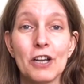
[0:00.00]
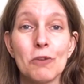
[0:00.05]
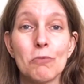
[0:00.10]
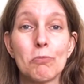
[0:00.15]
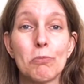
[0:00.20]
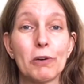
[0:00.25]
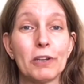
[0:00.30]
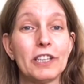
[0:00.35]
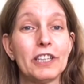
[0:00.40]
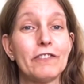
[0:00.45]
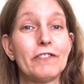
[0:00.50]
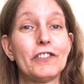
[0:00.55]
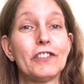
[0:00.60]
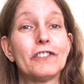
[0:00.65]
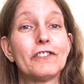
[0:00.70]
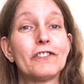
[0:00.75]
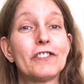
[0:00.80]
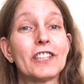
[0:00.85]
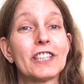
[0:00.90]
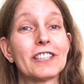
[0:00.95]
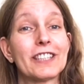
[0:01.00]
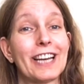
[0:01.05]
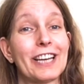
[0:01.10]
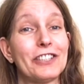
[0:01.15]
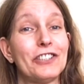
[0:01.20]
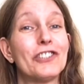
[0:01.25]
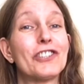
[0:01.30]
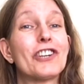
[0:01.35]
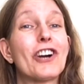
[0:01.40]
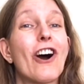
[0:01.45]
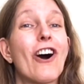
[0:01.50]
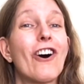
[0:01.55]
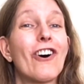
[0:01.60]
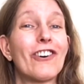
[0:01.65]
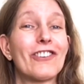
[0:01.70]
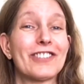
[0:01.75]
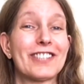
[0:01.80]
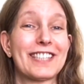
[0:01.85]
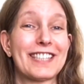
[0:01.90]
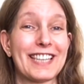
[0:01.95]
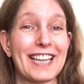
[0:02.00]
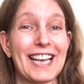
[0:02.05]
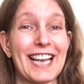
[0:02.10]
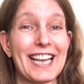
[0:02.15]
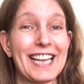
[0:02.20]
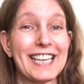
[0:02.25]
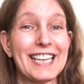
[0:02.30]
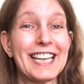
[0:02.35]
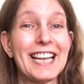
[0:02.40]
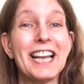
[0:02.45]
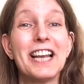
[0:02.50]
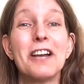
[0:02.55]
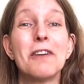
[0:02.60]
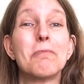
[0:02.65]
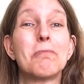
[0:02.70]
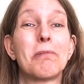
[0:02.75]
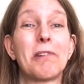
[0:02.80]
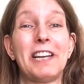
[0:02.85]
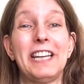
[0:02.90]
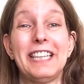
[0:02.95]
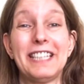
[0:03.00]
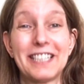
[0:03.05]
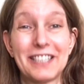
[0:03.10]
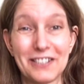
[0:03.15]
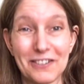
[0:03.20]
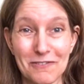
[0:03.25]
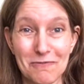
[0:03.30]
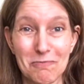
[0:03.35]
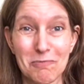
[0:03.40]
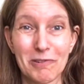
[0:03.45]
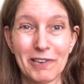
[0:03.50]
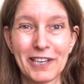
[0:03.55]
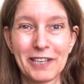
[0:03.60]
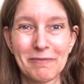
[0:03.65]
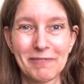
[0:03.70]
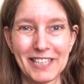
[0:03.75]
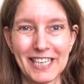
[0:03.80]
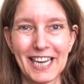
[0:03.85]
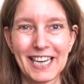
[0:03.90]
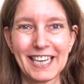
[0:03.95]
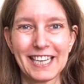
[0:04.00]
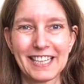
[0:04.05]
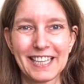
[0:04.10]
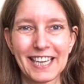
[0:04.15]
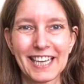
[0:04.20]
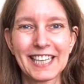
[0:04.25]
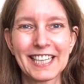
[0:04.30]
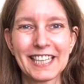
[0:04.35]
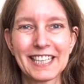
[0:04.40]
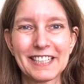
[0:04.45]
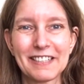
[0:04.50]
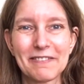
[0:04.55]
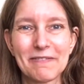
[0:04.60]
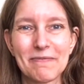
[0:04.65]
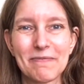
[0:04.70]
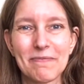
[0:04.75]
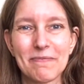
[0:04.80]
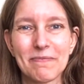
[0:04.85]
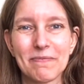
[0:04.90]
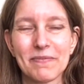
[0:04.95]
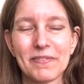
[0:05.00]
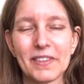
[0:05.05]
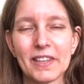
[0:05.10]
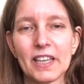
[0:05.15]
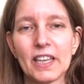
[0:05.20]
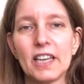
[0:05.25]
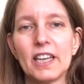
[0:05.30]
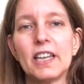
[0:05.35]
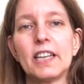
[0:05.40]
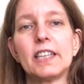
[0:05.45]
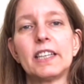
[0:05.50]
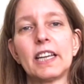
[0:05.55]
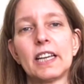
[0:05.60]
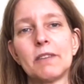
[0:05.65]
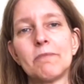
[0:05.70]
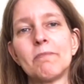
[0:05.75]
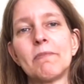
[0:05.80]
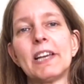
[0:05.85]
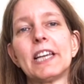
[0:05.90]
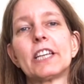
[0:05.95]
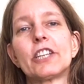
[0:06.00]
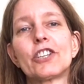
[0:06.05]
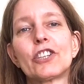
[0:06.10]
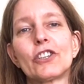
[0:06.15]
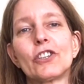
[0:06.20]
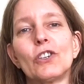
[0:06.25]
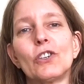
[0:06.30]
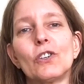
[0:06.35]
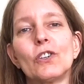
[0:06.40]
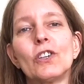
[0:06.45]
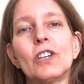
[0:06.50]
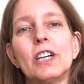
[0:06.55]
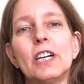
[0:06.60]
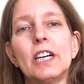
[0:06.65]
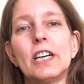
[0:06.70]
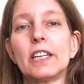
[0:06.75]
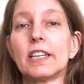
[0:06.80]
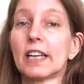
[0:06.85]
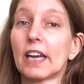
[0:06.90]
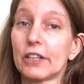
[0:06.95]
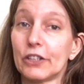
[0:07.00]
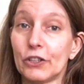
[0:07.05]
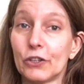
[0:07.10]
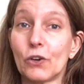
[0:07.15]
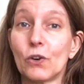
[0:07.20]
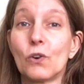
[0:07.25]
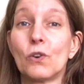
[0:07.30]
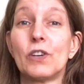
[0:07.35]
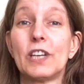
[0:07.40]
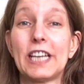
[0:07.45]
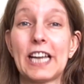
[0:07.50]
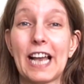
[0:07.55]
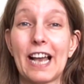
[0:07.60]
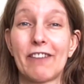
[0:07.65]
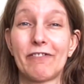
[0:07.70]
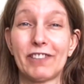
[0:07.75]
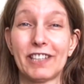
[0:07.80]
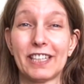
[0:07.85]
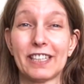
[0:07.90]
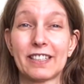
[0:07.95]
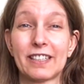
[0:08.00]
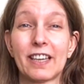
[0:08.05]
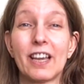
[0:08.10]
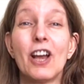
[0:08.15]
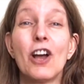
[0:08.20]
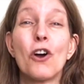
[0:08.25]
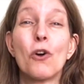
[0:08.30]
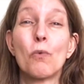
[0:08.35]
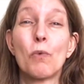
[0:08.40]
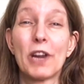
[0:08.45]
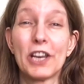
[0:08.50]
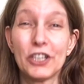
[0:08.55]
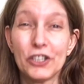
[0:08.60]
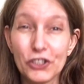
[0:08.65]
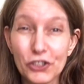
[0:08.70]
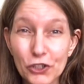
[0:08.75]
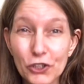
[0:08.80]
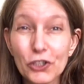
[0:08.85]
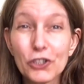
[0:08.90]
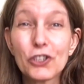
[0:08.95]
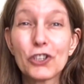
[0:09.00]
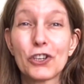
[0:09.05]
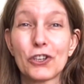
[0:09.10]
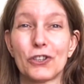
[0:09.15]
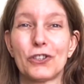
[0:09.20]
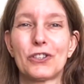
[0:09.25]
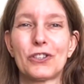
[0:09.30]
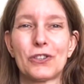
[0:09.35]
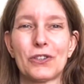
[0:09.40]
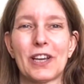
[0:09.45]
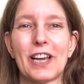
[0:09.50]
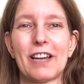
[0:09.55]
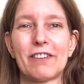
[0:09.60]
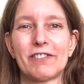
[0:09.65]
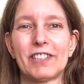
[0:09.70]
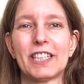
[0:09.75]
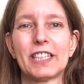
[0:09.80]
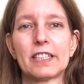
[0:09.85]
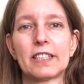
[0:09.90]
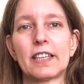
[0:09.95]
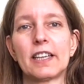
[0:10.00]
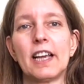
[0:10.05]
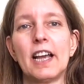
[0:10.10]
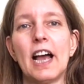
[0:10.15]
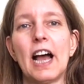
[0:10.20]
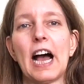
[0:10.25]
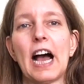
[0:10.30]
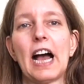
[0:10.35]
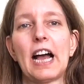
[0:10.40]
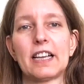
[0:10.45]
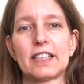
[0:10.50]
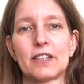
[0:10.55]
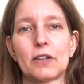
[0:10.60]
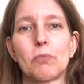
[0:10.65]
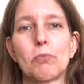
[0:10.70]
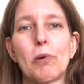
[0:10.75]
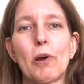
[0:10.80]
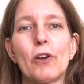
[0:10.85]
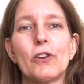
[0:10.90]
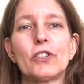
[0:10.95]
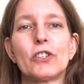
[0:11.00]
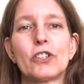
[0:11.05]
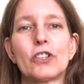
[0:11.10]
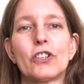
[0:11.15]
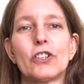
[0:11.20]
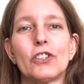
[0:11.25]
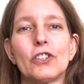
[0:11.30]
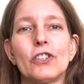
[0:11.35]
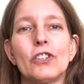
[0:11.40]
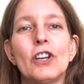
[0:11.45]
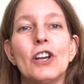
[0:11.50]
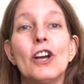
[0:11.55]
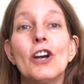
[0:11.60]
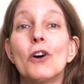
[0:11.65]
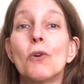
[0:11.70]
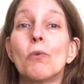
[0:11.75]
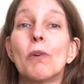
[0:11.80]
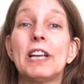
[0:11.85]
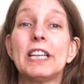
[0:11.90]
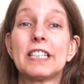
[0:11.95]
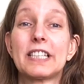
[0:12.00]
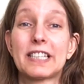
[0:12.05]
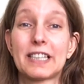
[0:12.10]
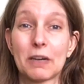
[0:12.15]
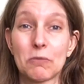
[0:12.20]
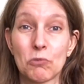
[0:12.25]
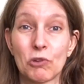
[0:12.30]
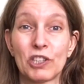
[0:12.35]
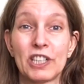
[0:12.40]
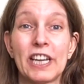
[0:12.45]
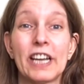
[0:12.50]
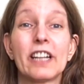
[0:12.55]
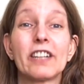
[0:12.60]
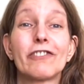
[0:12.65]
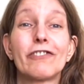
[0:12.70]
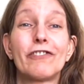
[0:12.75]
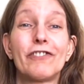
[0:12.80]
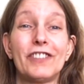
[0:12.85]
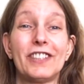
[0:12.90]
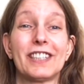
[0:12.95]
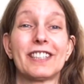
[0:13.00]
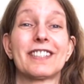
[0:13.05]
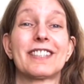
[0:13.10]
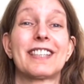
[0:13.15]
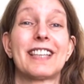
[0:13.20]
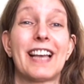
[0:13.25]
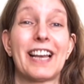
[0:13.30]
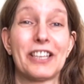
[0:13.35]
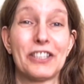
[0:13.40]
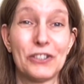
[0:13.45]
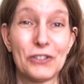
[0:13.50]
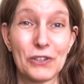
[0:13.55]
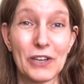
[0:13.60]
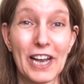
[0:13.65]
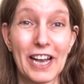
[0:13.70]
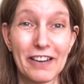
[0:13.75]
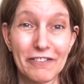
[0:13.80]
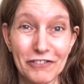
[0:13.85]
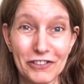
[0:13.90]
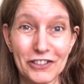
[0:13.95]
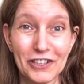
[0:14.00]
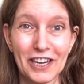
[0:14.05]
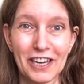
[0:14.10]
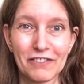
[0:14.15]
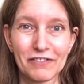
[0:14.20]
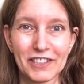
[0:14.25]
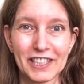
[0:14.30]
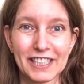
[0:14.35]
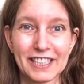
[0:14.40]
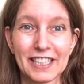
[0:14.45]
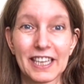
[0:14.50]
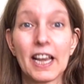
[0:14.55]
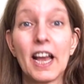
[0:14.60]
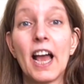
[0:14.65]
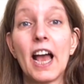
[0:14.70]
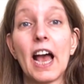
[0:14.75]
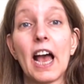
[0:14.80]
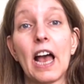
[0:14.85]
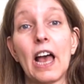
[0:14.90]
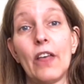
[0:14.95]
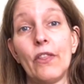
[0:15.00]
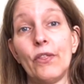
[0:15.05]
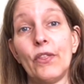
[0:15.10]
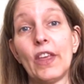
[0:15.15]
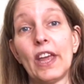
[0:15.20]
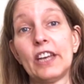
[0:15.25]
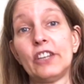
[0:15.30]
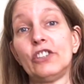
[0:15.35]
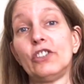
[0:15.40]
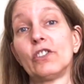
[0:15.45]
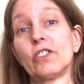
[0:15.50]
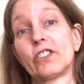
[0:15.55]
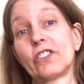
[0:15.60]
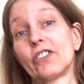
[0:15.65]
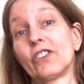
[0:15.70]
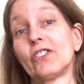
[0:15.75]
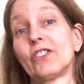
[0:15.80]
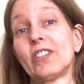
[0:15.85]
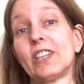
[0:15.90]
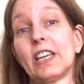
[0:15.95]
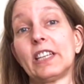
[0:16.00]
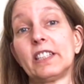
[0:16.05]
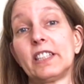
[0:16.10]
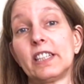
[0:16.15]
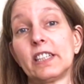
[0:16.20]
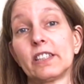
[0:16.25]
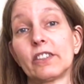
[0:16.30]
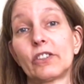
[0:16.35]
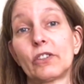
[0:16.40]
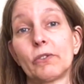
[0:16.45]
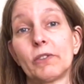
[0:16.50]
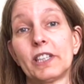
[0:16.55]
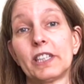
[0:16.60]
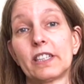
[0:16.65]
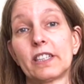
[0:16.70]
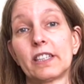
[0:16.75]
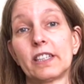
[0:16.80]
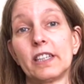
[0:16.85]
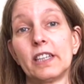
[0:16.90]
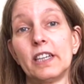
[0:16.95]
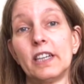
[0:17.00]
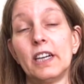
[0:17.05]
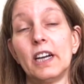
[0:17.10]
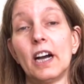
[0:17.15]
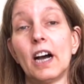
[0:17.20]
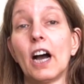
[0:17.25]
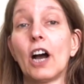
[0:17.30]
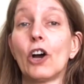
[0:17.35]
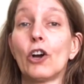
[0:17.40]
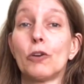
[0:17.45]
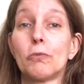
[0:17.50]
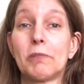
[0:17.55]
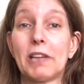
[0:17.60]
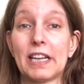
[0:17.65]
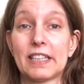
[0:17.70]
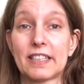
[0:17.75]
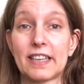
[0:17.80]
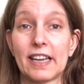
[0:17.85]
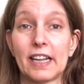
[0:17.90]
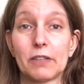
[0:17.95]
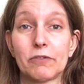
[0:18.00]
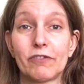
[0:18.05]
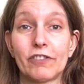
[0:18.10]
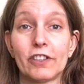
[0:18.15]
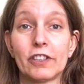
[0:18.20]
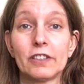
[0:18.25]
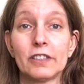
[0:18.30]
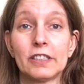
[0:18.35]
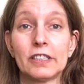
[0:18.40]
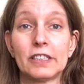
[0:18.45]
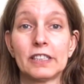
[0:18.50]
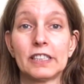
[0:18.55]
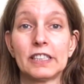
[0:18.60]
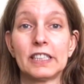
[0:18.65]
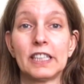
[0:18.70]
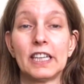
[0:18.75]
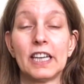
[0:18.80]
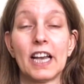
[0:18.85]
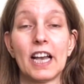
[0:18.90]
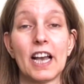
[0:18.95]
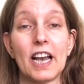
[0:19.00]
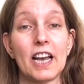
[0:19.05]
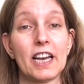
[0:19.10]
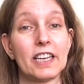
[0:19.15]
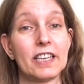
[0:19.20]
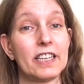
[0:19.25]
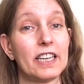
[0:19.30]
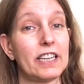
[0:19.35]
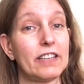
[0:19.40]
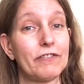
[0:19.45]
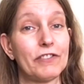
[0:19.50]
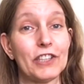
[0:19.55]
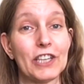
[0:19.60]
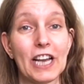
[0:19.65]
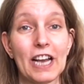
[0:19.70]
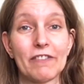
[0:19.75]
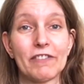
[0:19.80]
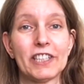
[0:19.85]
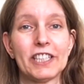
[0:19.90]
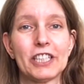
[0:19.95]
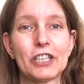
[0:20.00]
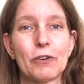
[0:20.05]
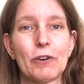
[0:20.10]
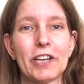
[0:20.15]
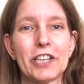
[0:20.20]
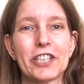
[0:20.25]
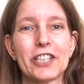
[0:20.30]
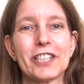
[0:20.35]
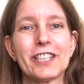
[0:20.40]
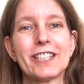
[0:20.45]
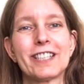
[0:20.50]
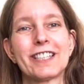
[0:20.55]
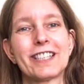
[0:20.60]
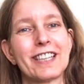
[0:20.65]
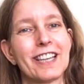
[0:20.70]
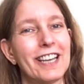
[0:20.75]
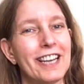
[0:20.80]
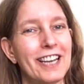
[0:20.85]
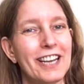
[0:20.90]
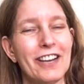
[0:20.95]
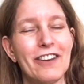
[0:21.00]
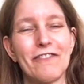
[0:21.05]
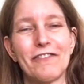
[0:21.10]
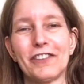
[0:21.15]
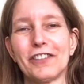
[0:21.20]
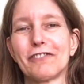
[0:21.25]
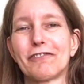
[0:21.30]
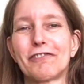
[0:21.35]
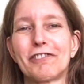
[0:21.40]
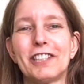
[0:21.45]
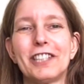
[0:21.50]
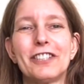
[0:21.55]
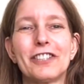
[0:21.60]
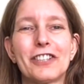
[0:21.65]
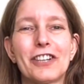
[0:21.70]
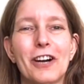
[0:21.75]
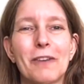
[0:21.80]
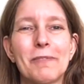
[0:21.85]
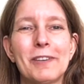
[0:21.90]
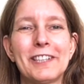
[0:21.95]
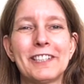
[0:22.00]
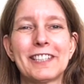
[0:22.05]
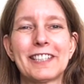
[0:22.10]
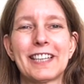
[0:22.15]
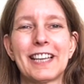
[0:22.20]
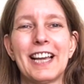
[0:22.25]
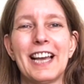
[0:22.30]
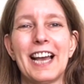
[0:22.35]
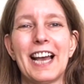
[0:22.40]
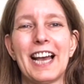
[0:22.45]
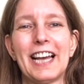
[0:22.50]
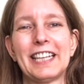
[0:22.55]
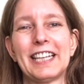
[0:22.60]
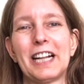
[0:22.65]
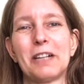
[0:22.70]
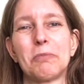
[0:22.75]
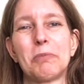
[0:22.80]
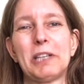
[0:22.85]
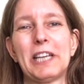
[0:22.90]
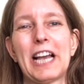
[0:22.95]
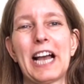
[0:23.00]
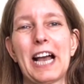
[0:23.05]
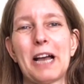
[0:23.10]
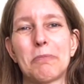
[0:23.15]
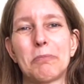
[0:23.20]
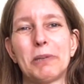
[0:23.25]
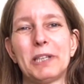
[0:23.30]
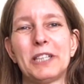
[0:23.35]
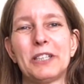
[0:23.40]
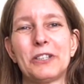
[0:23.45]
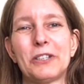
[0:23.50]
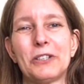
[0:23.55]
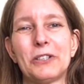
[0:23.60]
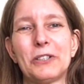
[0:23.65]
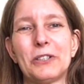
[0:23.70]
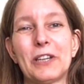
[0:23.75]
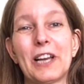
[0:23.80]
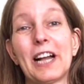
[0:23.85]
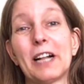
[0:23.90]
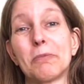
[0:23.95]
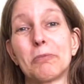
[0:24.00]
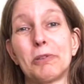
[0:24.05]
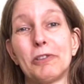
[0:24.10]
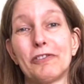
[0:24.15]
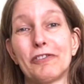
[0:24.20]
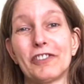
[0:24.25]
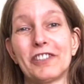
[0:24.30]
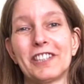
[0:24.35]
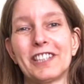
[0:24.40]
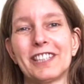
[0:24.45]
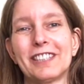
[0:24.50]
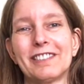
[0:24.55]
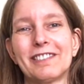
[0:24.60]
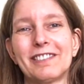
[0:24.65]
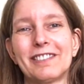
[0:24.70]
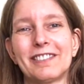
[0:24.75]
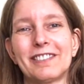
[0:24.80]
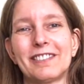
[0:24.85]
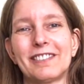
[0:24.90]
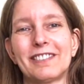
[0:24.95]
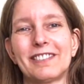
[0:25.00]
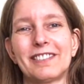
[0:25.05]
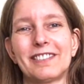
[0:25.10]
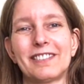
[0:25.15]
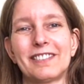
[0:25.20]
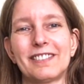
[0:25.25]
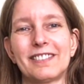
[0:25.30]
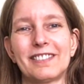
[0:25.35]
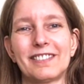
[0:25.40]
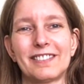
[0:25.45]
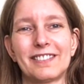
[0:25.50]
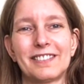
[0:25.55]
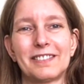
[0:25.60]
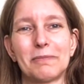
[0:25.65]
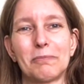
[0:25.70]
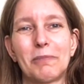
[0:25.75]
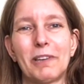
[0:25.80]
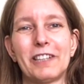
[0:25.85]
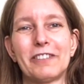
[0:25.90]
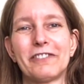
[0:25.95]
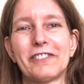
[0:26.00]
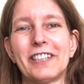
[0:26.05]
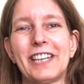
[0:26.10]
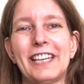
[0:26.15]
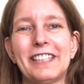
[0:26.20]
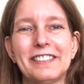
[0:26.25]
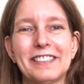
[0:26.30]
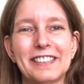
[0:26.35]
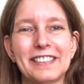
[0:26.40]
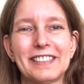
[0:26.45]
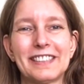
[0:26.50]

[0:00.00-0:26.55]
But if you feel that you can't say, please don't bring me anything, then make sure that you only have it when you choose to have it, as opposed to when someone else feels that you have to have it and then you associate guilt to it. I hope that's helpful. And if you have any questions, feel free to comment and I'll be happy to help you further. Bye for now.